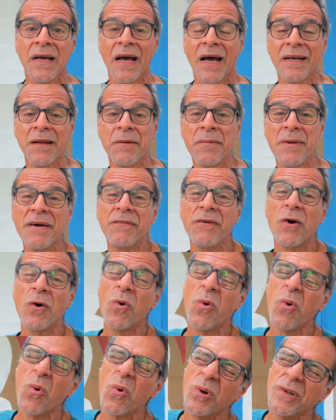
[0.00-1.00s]
And then we have a
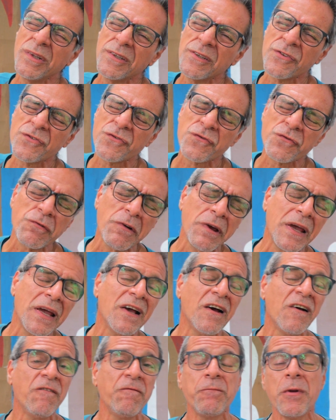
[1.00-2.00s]
whole
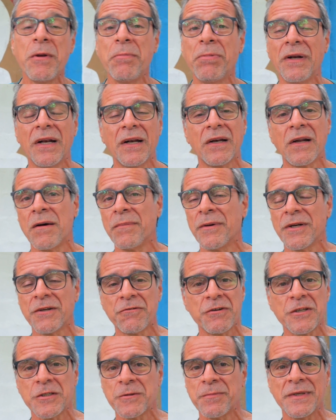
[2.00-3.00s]
string of people that come at
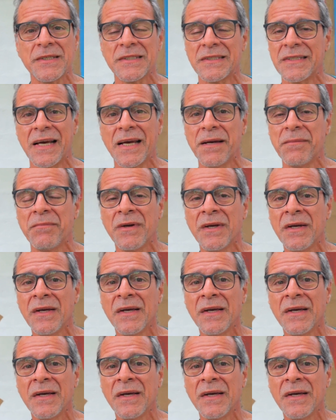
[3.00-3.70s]
Christmas time